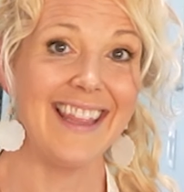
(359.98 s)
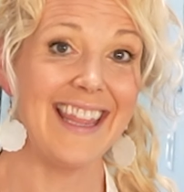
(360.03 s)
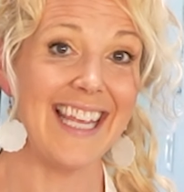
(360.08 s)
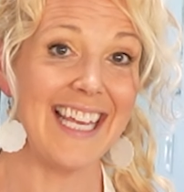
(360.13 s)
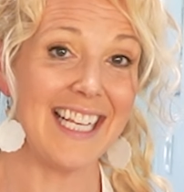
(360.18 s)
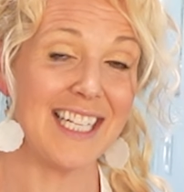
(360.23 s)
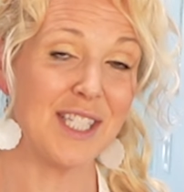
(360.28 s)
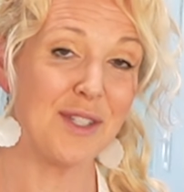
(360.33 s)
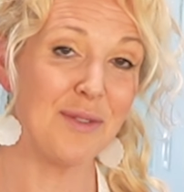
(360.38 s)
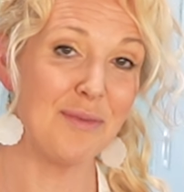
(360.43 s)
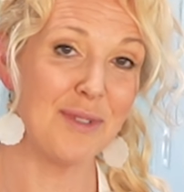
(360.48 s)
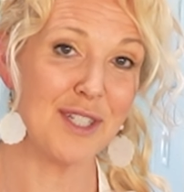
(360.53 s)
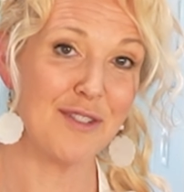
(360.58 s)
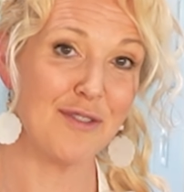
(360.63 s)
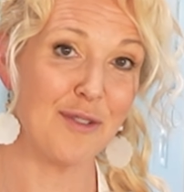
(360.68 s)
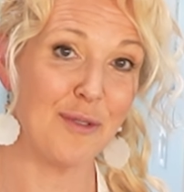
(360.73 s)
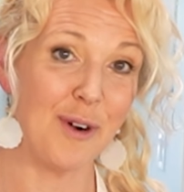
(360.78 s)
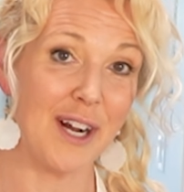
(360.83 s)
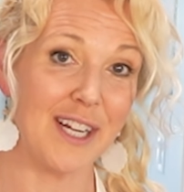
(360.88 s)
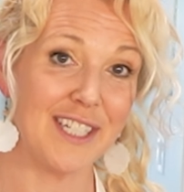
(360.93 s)
Thanks so much for
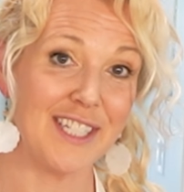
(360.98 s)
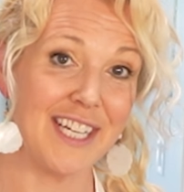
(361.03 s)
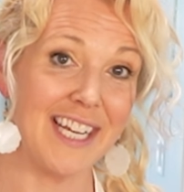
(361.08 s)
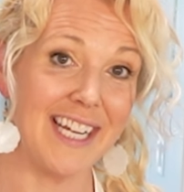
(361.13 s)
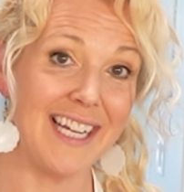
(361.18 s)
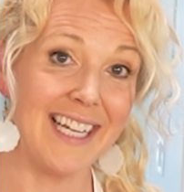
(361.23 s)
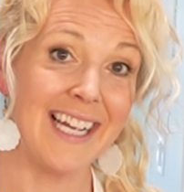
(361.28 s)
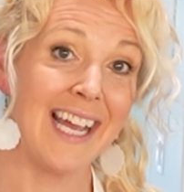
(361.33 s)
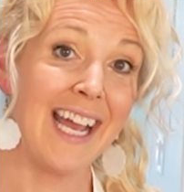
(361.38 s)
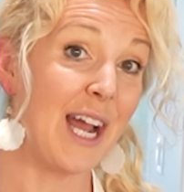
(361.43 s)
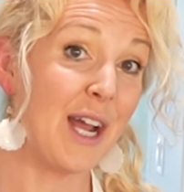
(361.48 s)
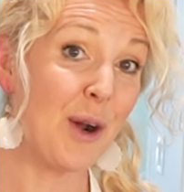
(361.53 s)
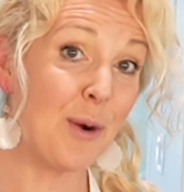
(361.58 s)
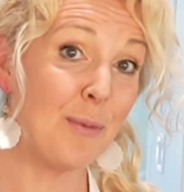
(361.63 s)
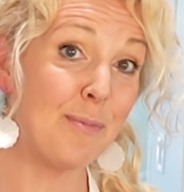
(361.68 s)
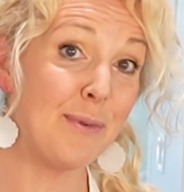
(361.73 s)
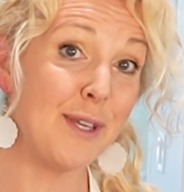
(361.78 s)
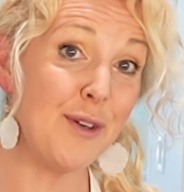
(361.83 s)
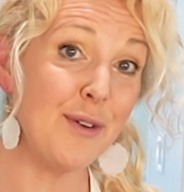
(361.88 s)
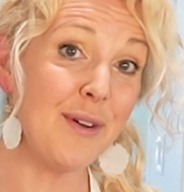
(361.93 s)
watching. I
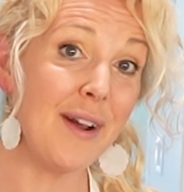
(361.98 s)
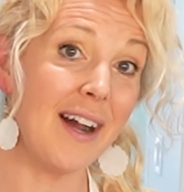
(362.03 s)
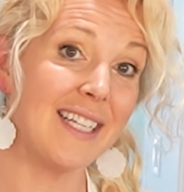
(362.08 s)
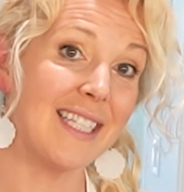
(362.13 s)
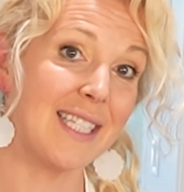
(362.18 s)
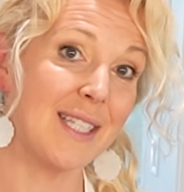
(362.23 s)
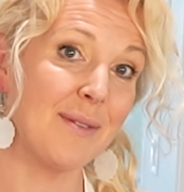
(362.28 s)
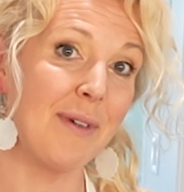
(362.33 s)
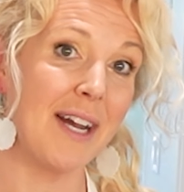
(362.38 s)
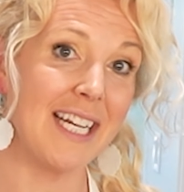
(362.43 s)
hope you got some